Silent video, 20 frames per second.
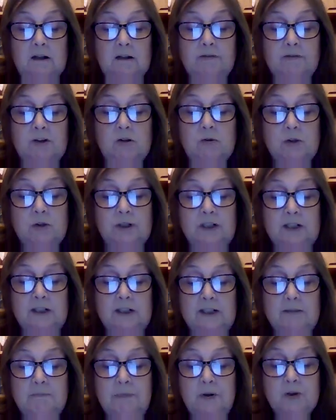Of course,
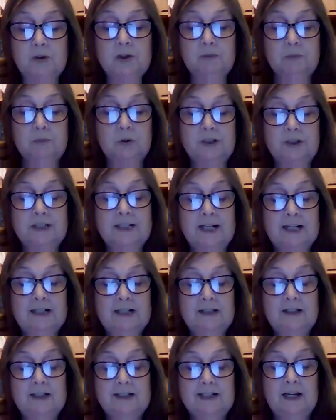it's impossible to tell
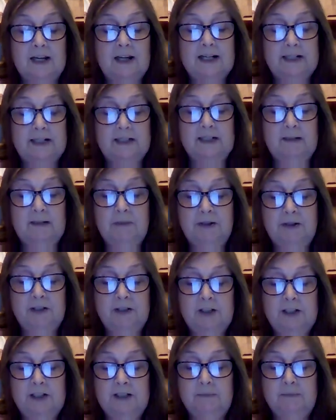in this light, he
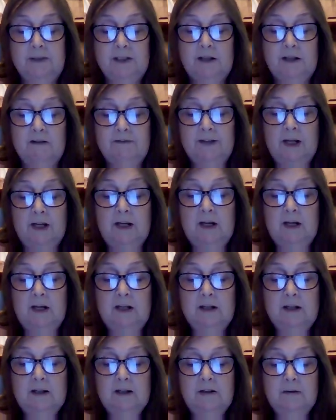muttered to himself,
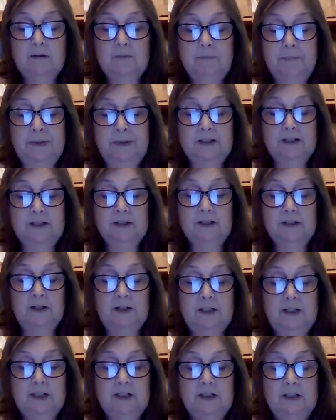but it
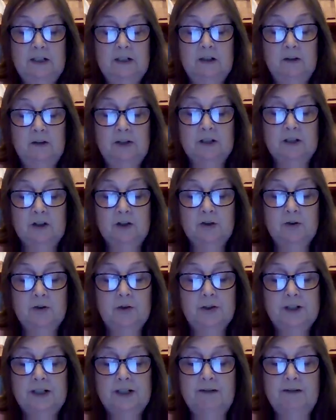certainly did look
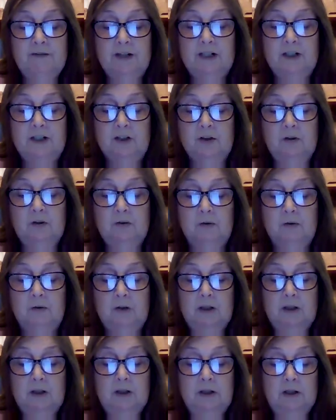extraordinarily
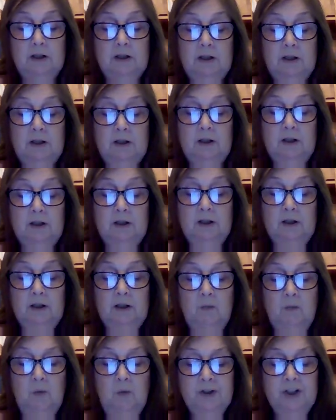tall.
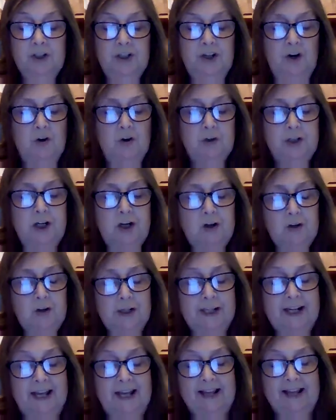And what an odd
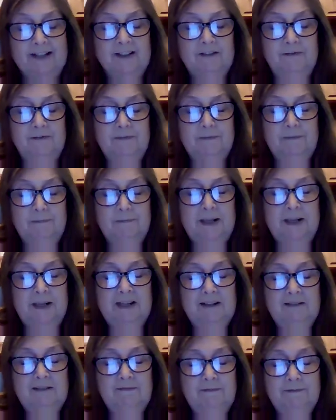look it had of
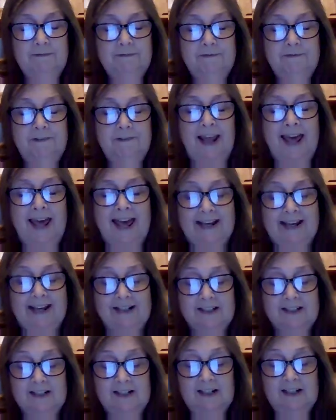being
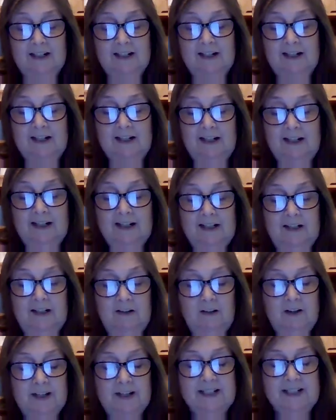flat. It
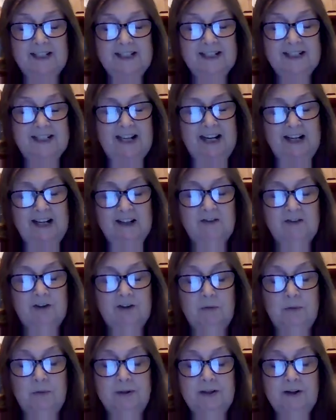looked like a
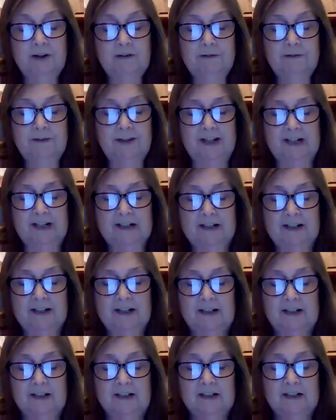scarecrow with no
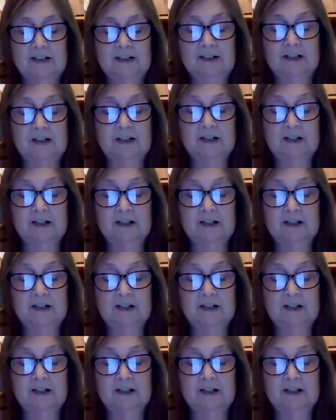thickness.